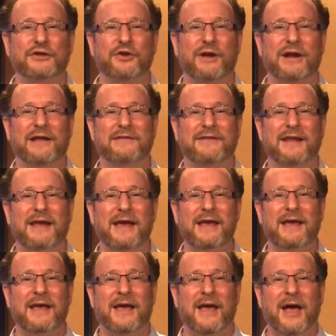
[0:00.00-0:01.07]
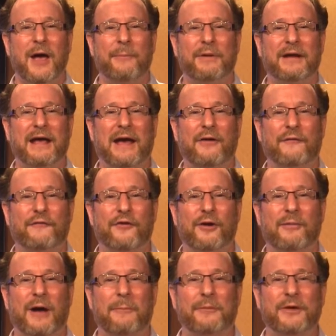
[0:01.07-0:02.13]
for joining us today, helping out
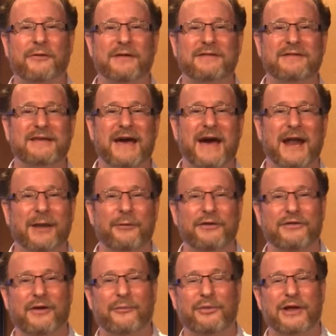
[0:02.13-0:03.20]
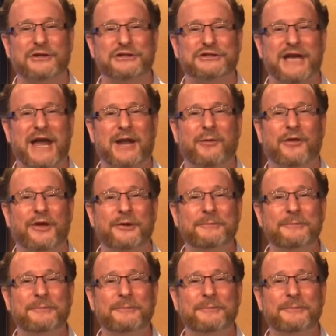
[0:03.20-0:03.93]
from up there in Seattle. It was a pleasure chatting with